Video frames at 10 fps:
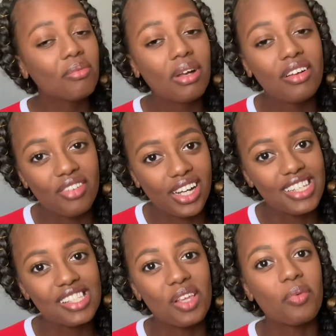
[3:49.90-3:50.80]
my advice
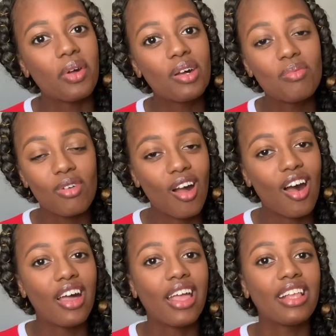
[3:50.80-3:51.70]
and wear a bra,
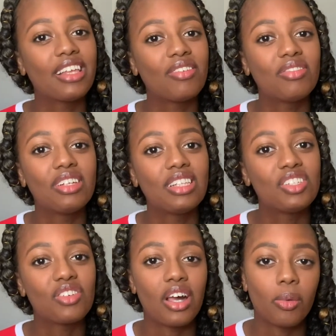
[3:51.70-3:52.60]
and definitely
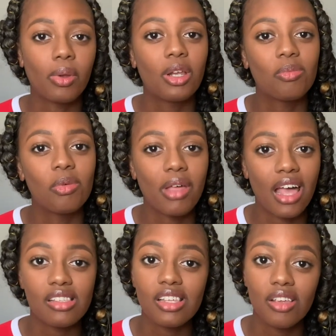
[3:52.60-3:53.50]
try to wear nipple
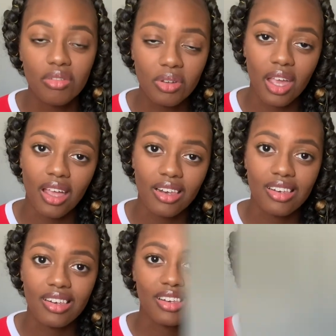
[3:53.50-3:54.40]
pads if you can.
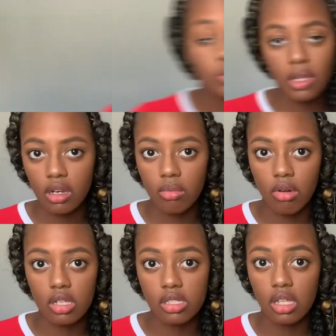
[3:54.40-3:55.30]
So speaking of
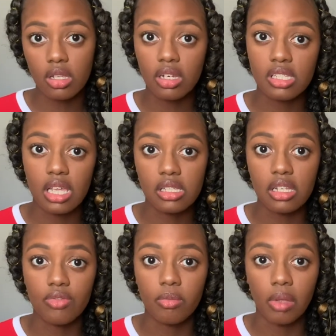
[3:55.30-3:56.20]
bras, another necessity
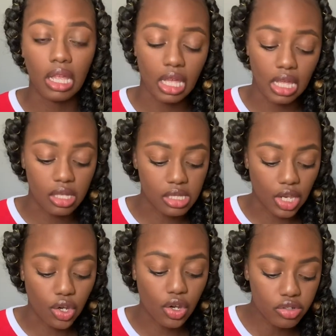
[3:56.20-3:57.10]
for me is a
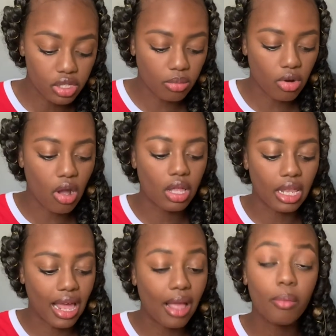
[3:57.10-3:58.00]
nursing bra, and
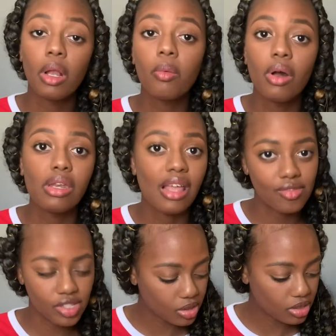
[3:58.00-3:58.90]
I wear one every
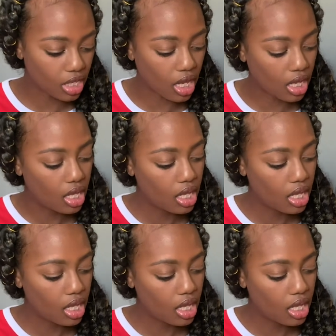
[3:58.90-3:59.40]
single day,